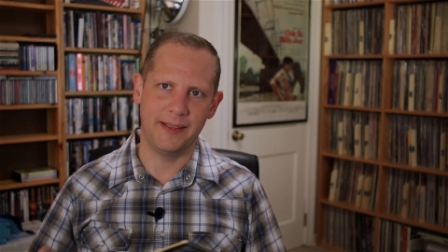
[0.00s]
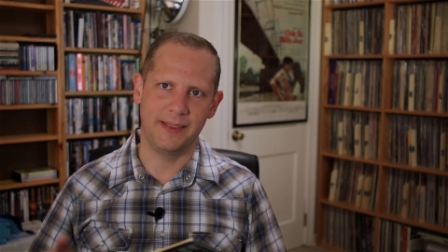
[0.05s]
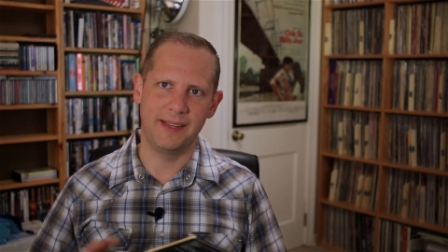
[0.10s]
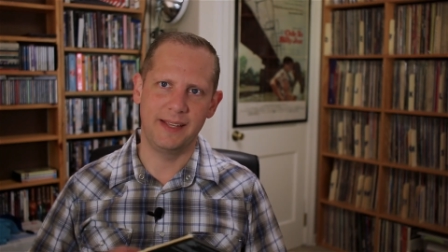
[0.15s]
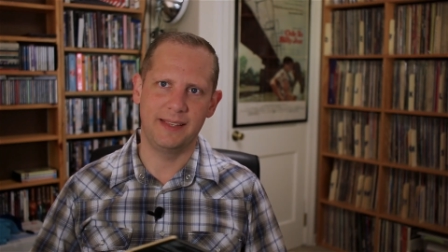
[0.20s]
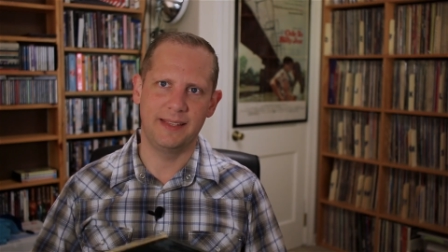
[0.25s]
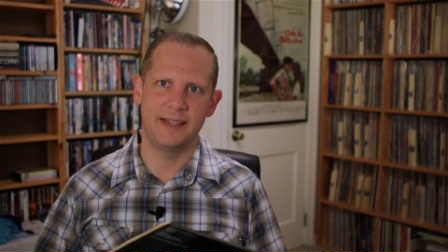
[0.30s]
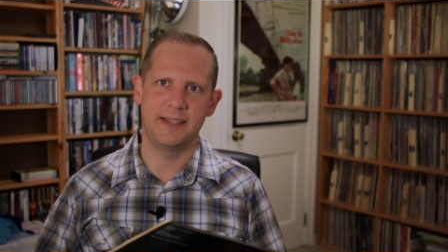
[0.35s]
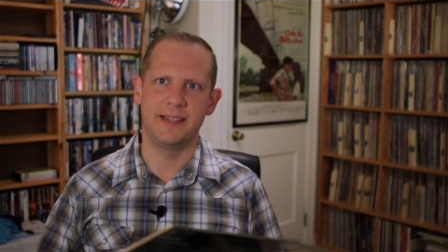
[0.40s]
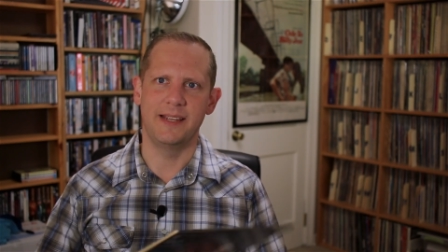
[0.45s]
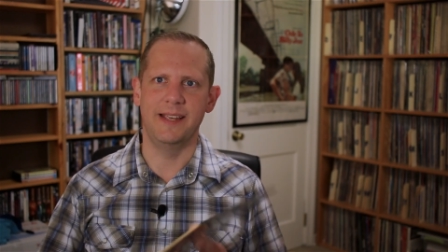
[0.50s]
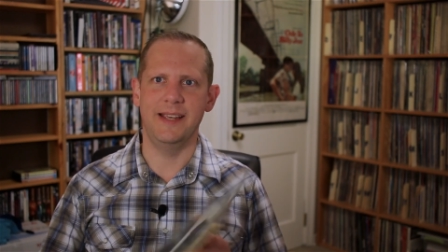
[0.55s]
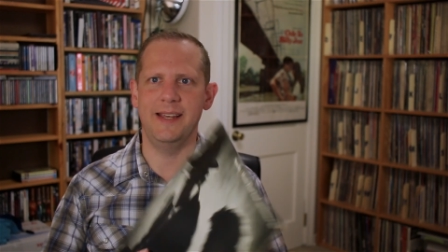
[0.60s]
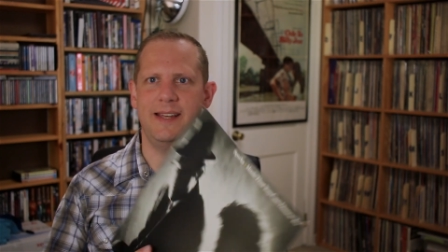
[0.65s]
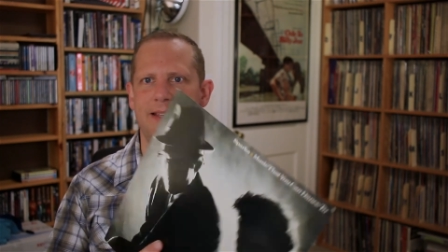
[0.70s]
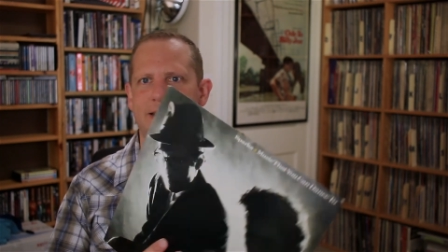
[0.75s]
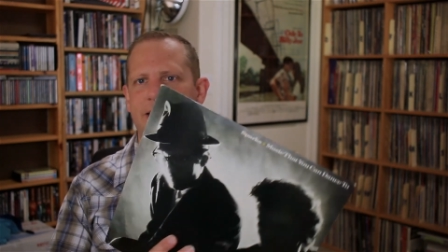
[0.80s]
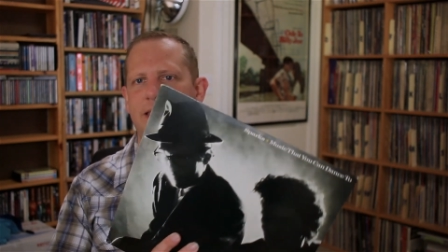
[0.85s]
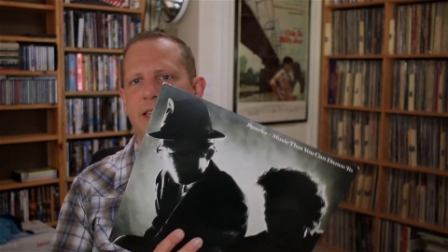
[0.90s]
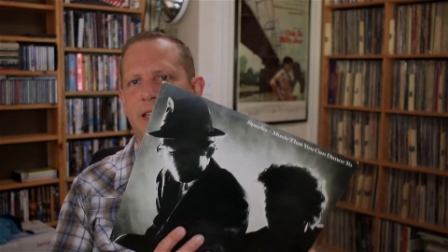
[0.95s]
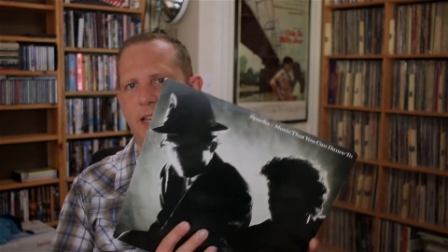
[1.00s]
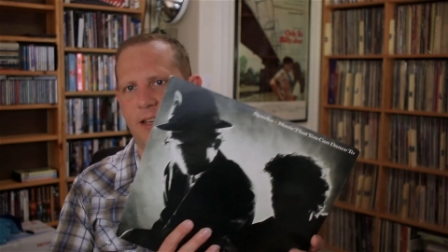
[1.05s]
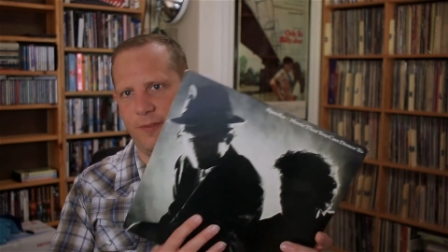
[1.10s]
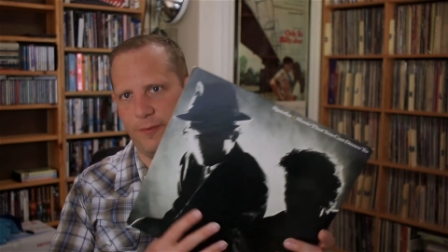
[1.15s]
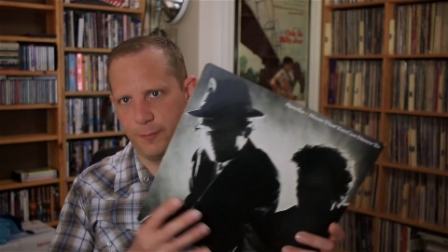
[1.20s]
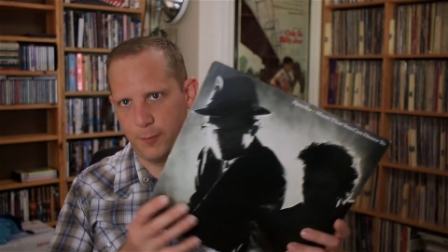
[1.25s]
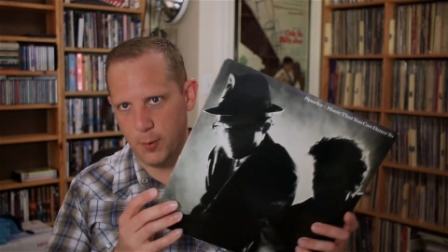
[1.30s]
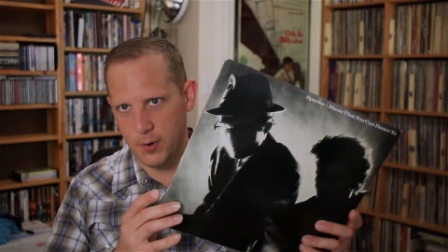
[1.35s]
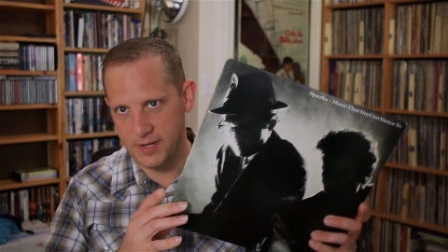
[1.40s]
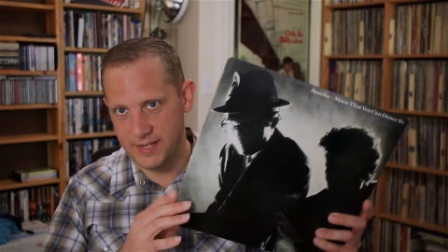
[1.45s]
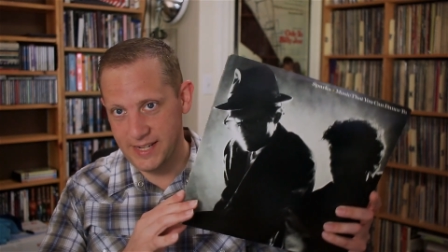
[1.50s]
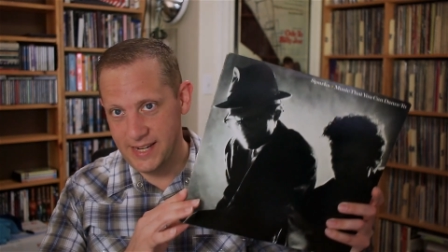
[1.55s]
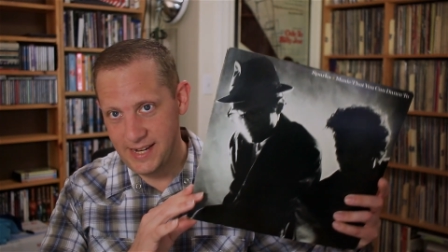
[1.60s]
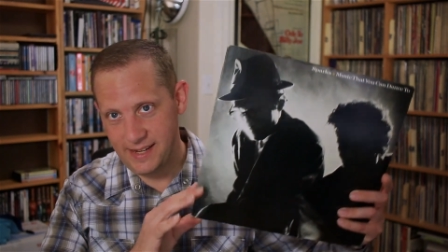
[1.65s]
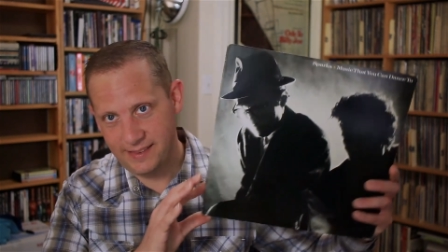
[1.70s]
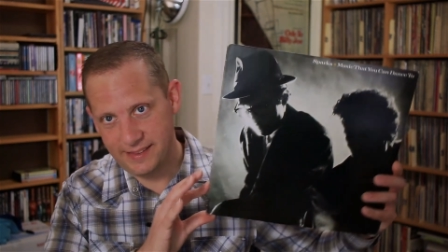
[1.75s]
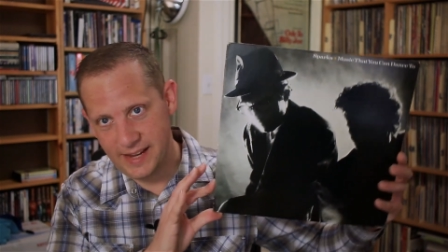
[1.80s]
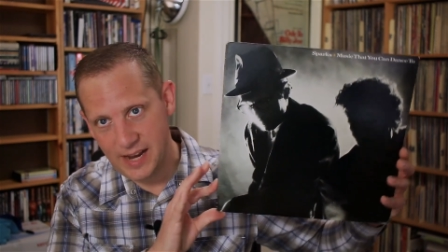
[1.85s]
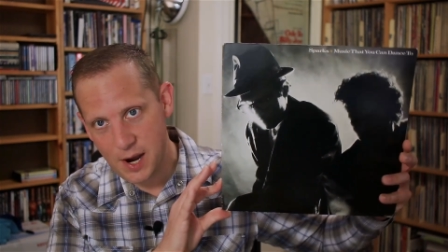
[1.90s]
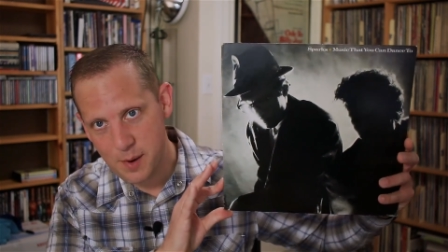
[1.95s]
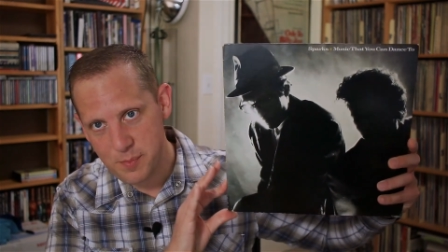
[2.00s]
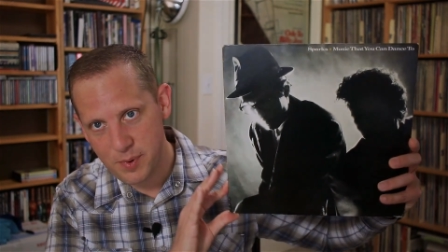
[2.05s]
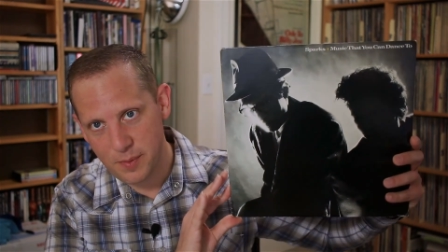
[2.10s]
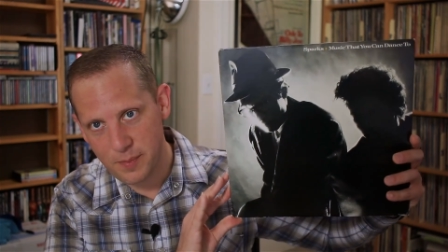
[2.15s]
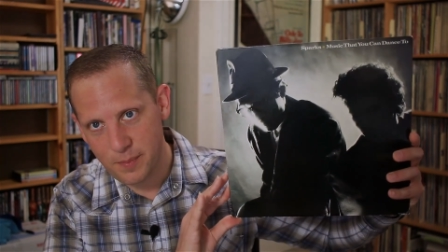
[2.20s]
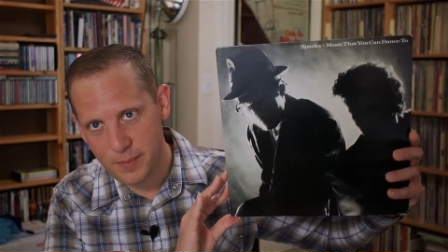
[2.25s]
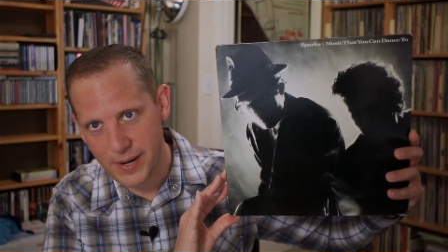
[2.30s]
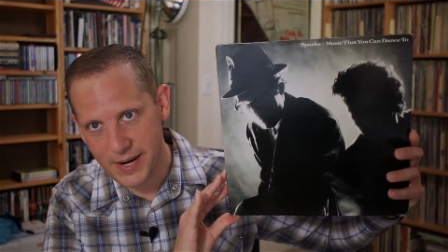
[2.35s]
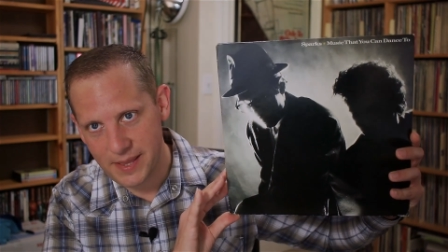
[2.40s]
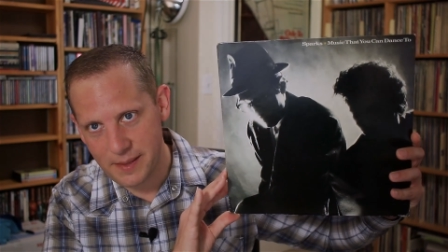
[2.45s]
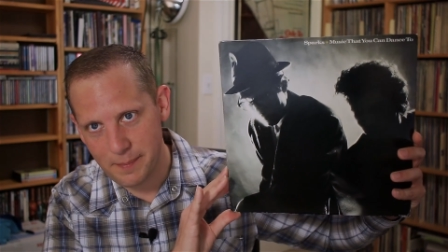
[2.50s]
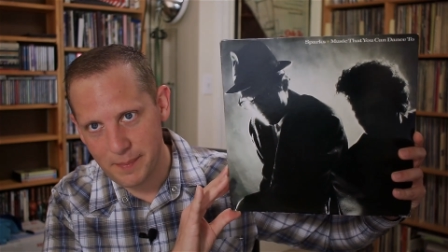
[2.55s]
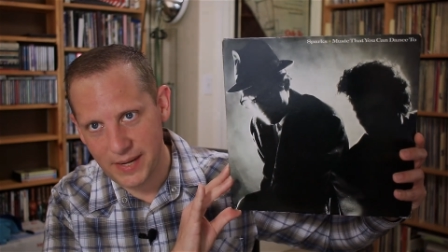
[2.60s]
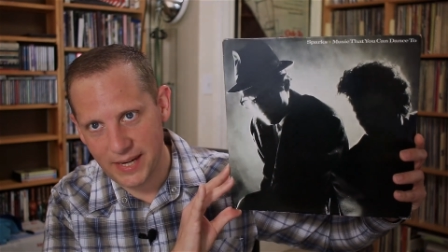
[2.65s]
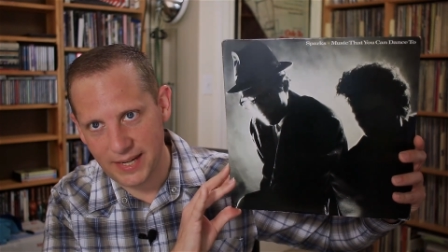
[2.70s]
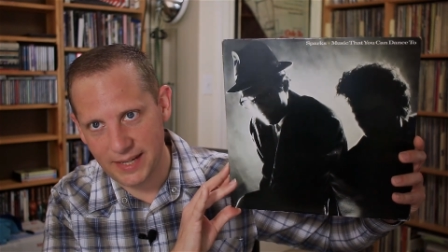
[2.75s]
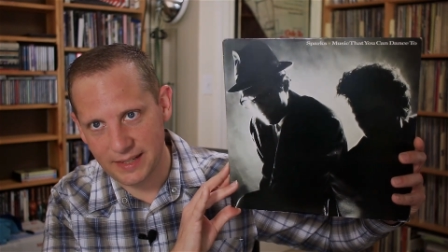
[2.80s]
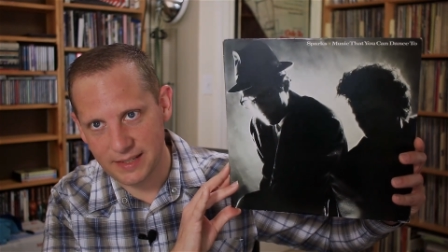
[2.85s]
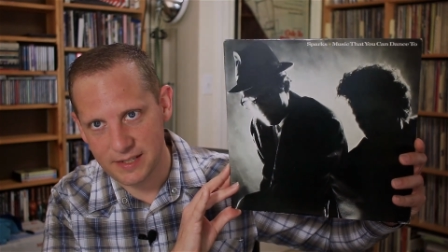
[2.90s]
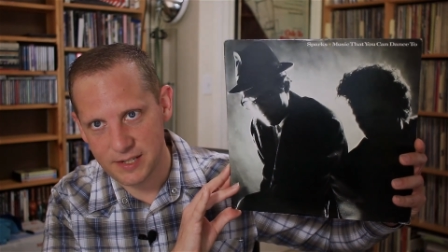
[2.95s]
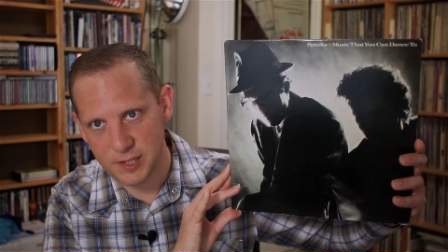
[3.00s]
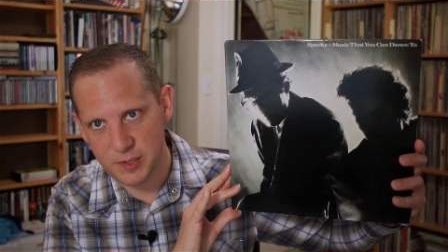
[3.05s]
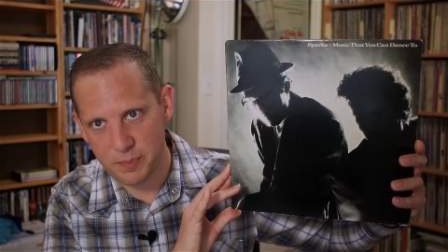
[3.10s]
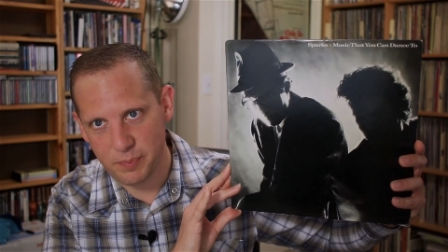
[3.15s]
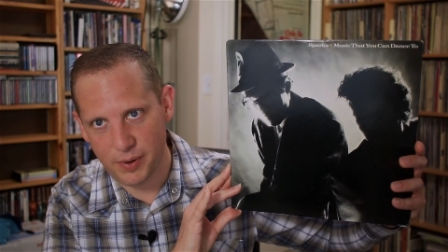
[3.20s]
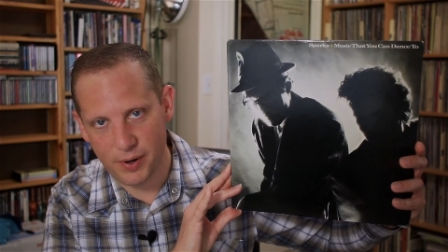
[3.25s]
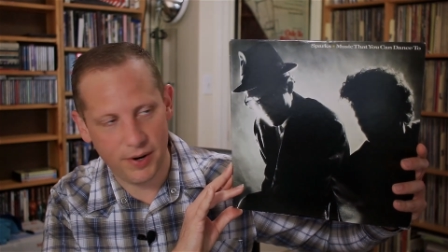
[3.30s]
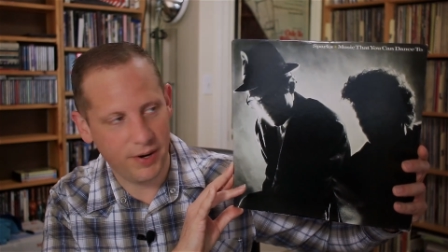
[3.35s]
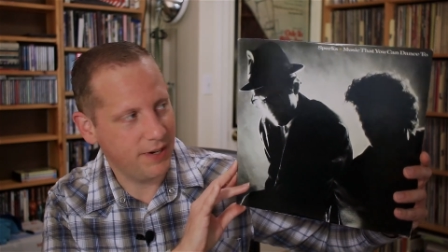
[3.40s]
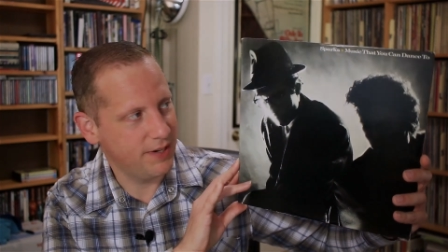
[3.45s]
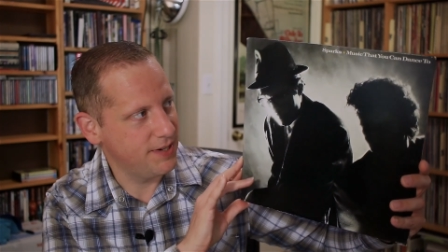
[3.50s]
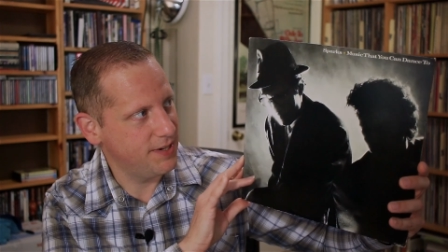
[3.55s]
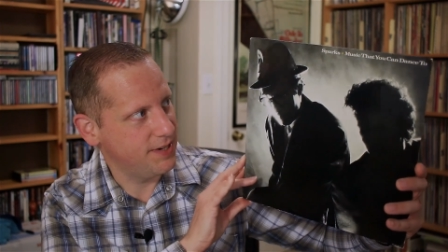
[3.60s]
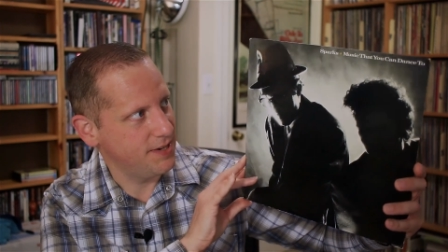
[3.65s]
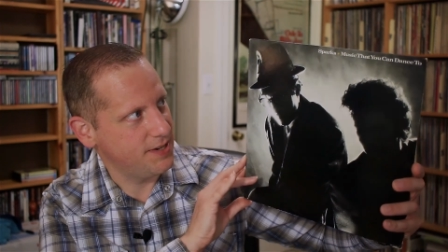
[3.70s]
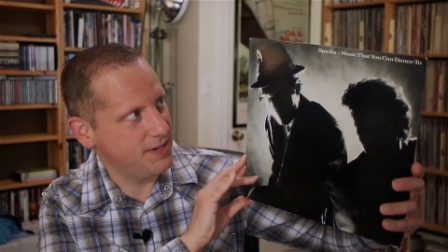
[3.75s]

I think this is the 14th album by the band Sparks.